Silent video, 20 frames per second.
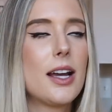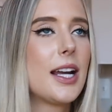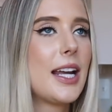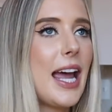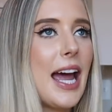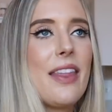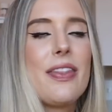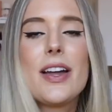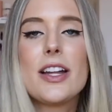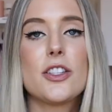
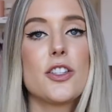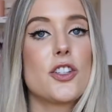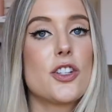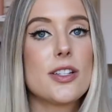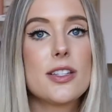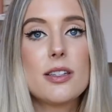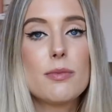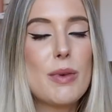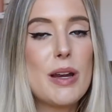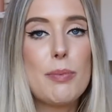Again, that's
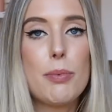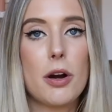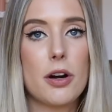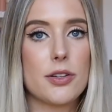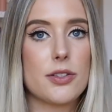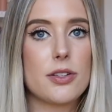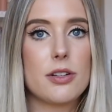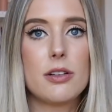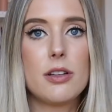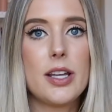just me
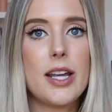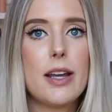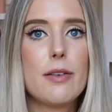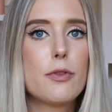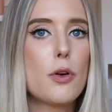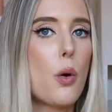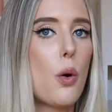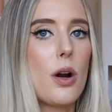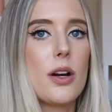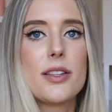personally. Of
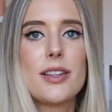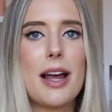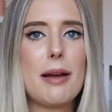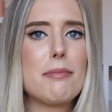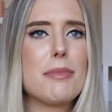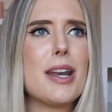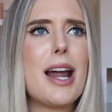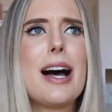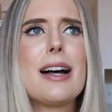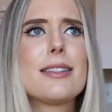course,
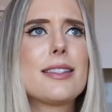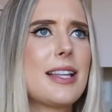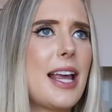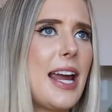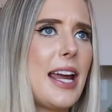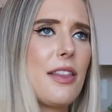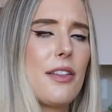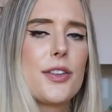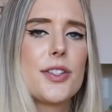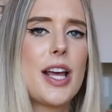I'm not
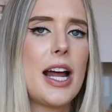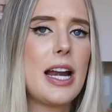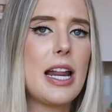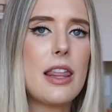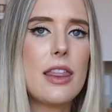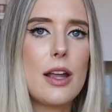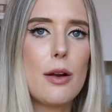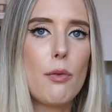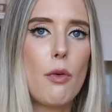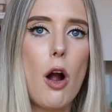saying there's
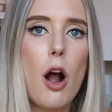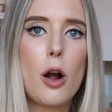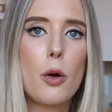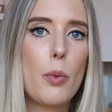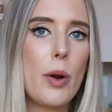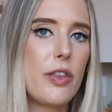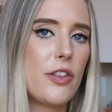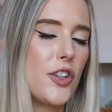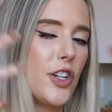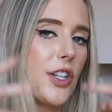anything wrong
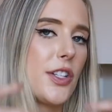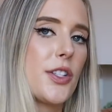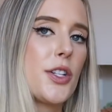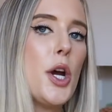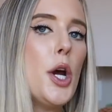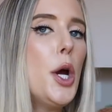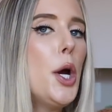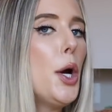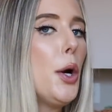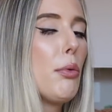with just
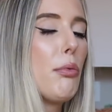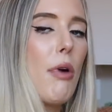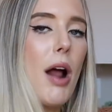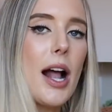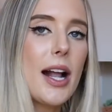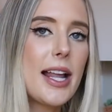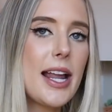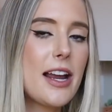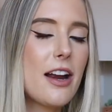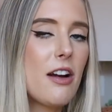
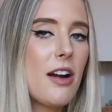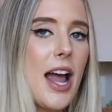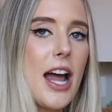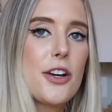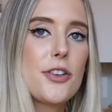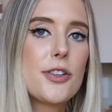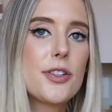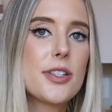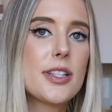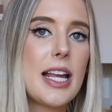rocking your
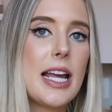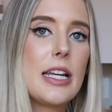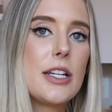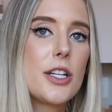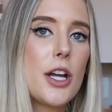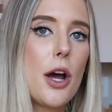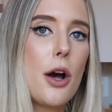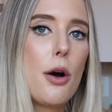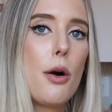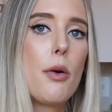natural skin
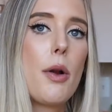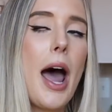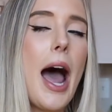tone.